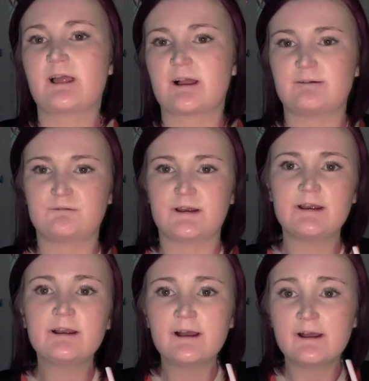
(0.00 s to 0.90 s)

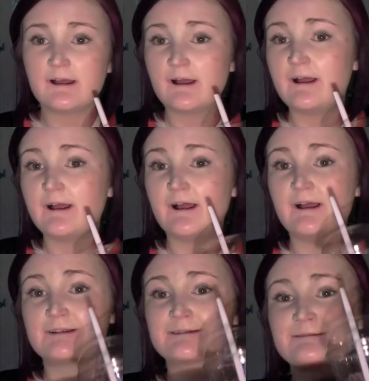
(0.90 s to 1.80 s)
lovely,
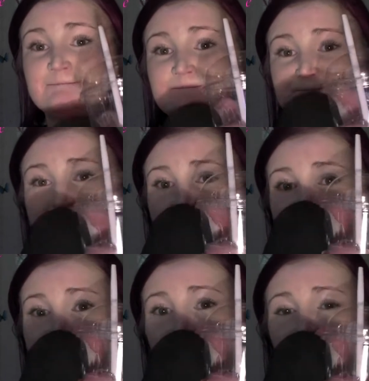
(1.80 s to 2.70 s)
and
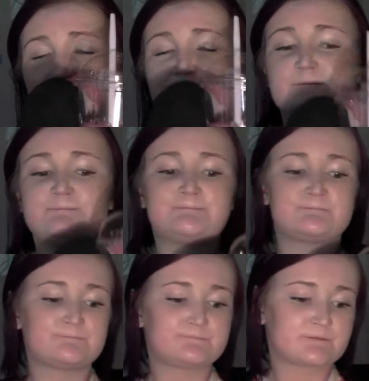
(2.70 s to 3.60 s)
it's purple.
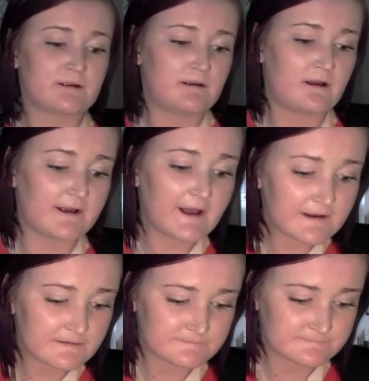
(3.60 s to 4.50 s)
Okay,
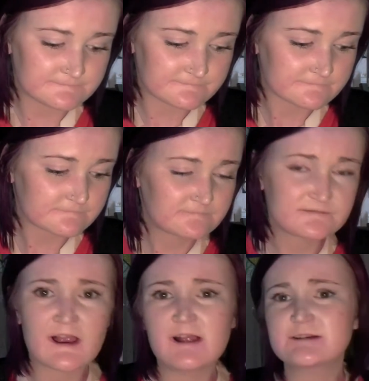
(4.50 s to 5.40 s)

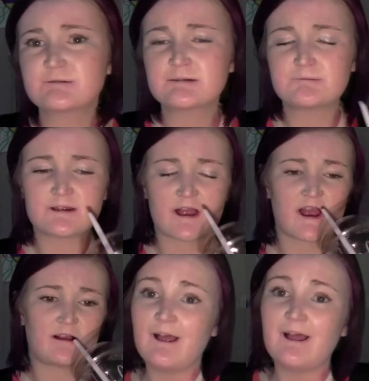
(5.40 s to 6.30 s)
I just wanted to point that
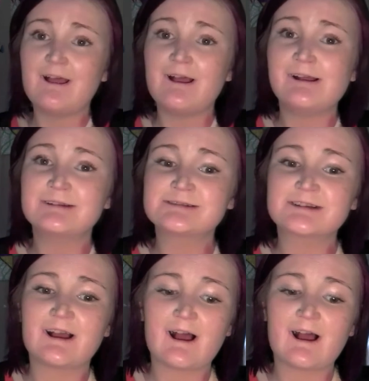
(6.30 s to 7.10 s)
out. And so